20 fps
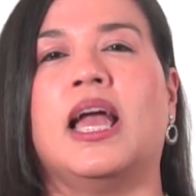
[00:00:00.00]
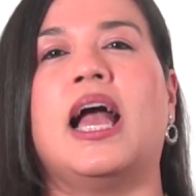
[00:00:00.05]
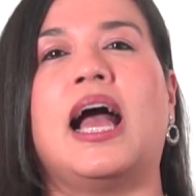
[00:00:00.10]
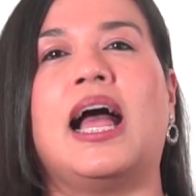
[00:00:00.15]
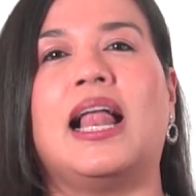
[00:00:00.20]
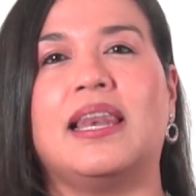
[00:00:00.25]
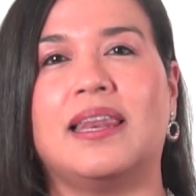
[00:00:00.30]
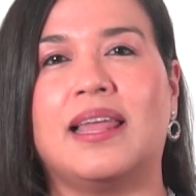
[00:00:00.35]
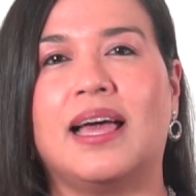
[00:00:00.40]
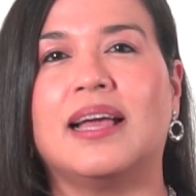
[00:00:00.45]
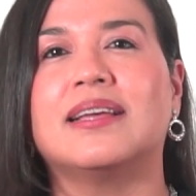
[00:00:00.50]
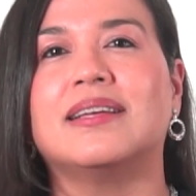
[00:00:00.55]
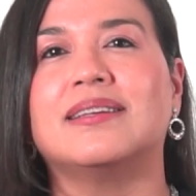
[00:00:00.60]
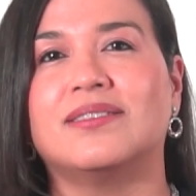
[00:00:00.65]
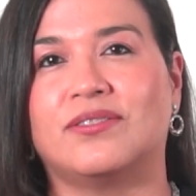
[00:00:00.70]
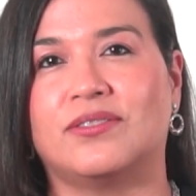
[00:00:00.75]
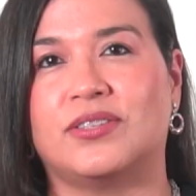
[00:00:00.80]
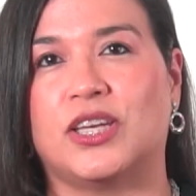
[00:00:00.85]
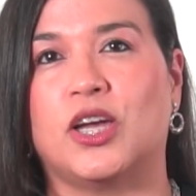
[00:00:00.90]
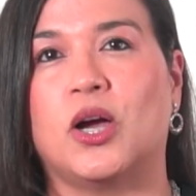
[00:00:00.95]
align
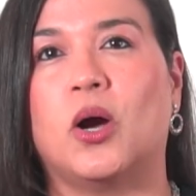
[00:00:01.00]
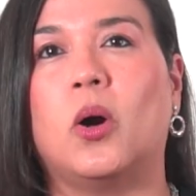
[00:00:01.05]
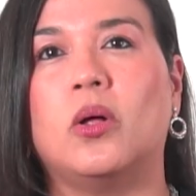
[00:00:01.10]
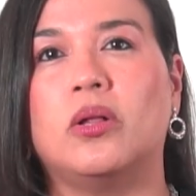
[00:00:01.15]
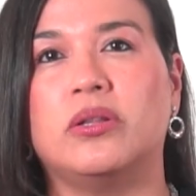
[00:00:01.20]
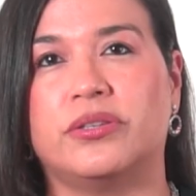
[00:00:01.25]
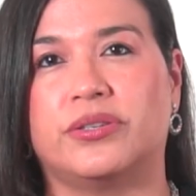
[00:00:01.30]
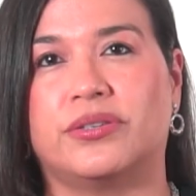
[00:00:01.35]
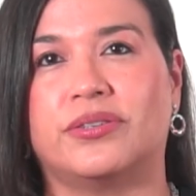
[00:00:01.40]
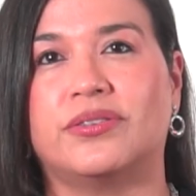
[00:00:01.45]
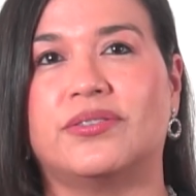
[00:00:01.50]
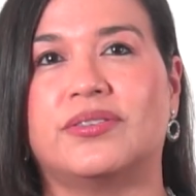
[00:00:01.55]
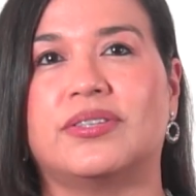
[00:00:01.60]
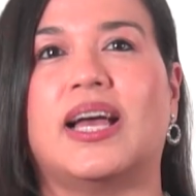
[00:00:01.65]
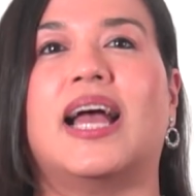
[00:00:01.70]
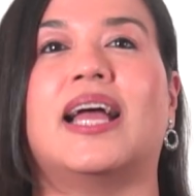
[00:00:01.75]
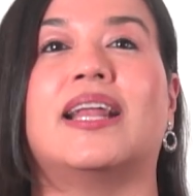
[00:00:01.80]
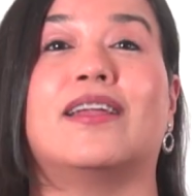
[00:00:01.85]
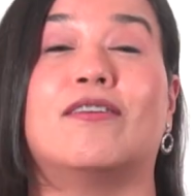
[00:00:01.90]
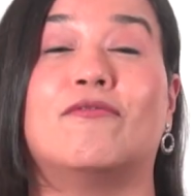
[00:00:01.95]
stakeholders,
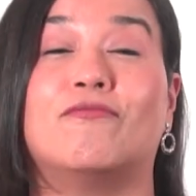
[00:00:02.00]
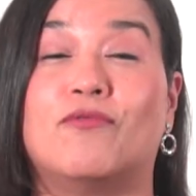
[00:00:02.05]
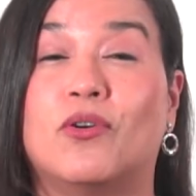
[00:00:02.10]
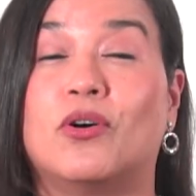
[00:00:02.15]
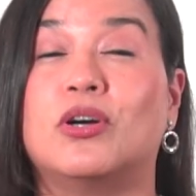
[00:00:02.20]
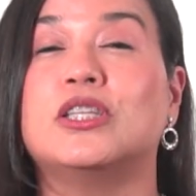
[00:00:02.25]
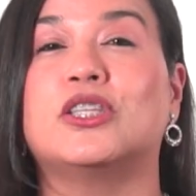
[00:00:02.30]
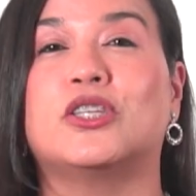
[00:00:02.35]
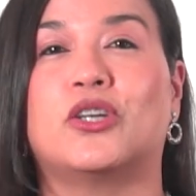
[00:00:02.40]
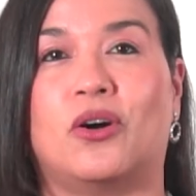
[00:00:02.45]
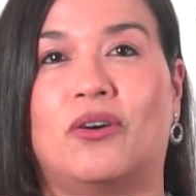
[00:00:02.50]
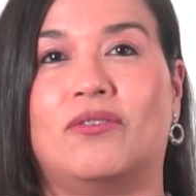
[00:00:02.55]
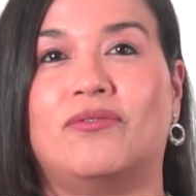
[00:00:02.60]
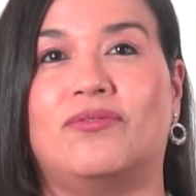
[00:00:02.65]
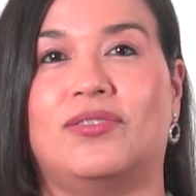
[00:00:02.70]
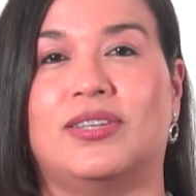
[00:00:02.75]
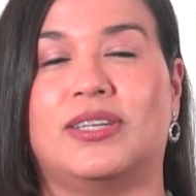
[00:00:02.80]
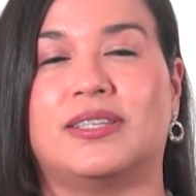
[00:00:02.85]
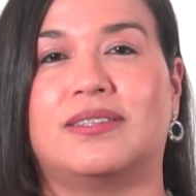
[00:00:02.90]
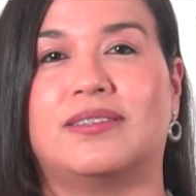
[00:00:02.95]
and avoid
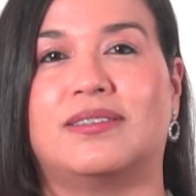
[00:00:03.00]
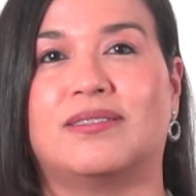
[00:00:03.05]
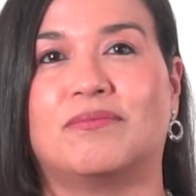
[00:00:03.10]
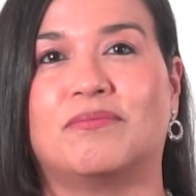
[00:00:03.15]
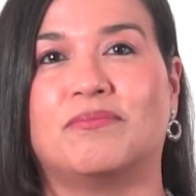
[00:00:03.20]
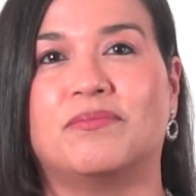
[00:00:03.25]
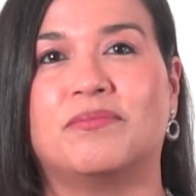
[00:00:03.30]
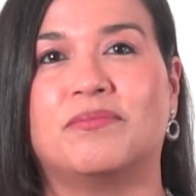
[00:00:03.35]
conflicts.